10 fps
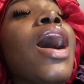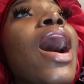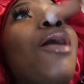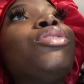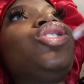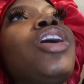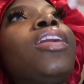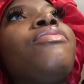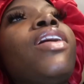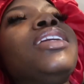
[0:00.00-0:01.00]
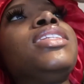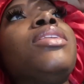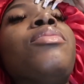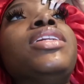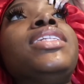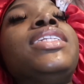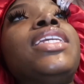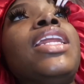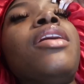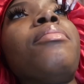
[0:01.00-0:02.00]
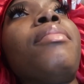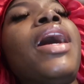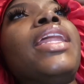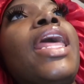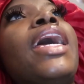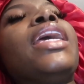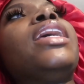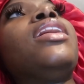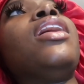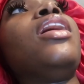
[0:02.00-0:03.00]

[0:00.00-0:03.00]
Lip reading: I was trying to find someone to set up my like